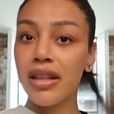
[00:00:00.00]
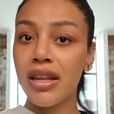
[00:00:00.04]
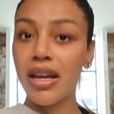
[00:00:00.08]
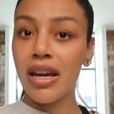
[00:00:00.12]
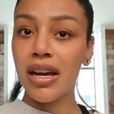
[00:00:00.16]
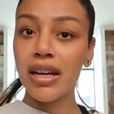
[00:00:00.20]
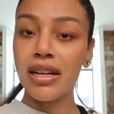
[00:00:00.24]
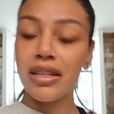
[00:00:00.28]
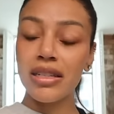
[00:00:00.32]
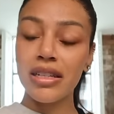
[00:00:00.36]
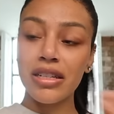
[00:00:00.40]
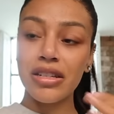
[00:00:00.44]

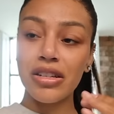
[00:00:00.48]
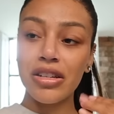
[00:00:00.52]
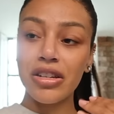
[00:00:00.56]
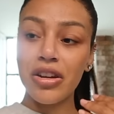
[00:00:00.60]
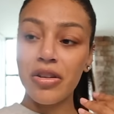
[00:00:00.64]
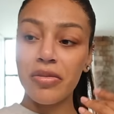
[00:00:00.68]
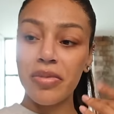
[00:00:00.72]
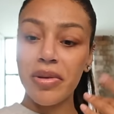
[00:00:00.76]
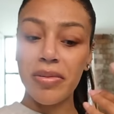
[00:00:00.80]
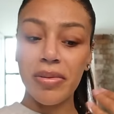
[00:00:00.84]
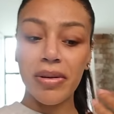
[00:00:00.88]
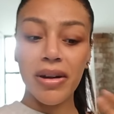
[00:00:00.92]
things and you
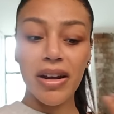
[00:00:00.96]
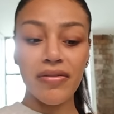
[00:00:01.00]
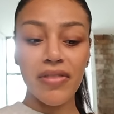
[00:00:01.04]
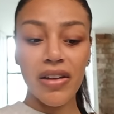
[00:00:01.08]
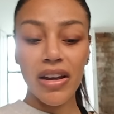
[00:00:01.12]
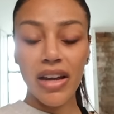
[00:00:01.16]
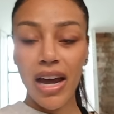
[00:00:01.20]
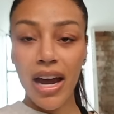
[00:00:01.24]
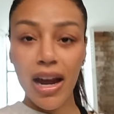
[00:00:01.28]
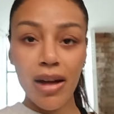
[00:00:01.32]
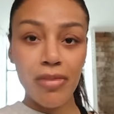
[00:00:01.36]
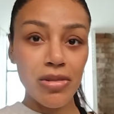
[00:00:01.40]
know people have
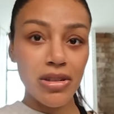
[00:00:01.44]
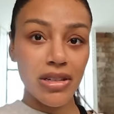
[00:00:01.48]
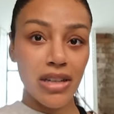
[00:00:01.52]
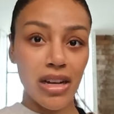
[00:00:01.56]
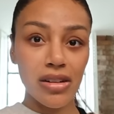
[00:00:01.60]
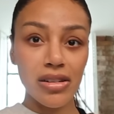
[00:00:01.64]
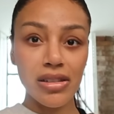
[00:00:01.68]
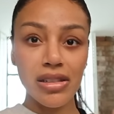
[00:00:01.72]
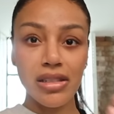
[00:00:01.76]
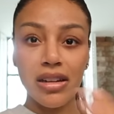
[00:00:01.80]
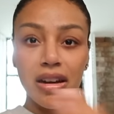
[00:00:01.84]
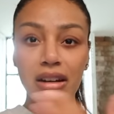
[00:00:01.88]
their cameras
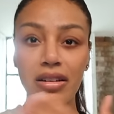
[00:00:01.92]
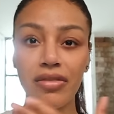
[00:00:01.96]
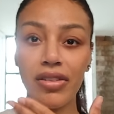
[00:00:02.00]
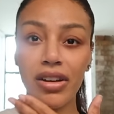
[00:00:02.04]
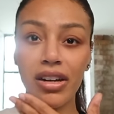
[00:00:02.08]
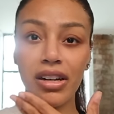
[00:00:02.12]
out and stuff,